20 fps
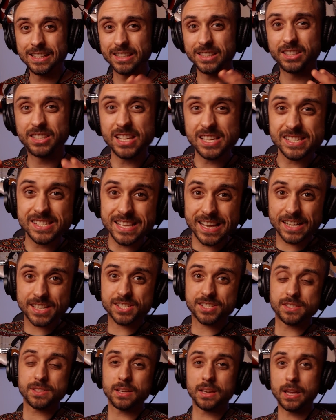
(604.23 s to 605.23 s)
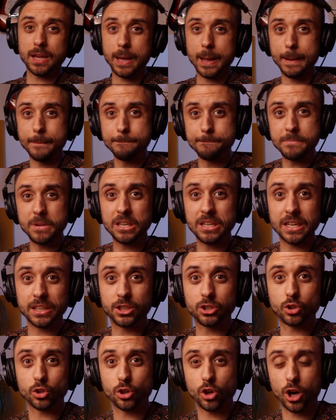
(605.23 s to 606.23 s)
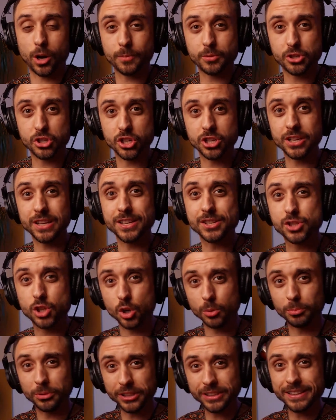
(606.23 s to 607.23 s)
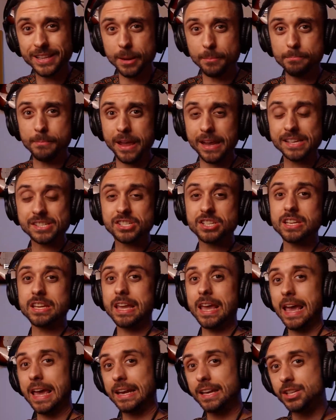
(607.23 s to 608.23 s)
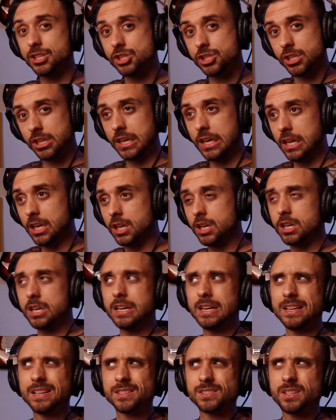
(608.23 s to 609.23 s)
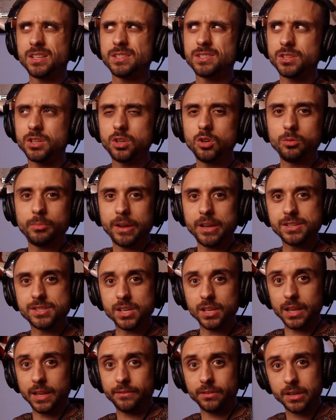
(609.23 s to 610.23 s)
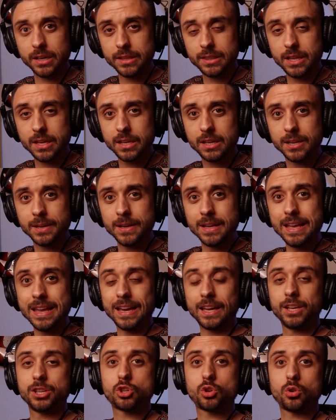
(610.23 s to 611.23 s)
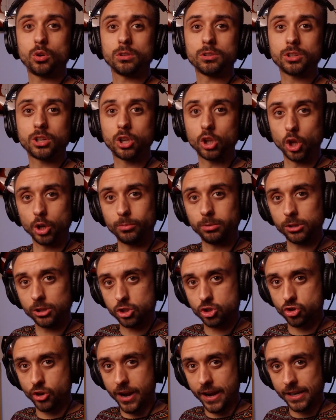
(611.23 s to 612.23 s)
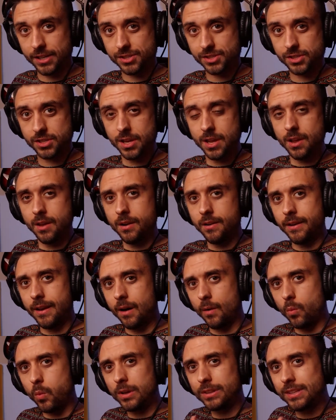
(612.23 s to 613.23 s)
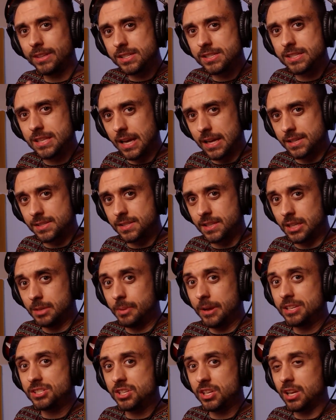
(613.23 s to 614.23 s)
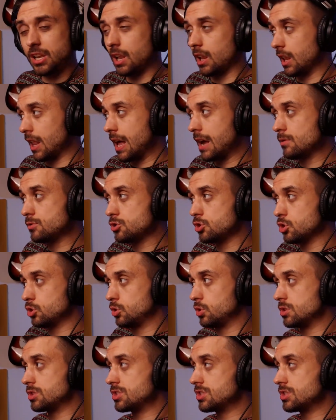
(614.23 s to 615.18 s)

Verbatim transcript: This next uh, MIDI editor option is completely amazing and it's here since Cubase 11, I think, and it's called Global Tracks. Now, what this does, basically allows you to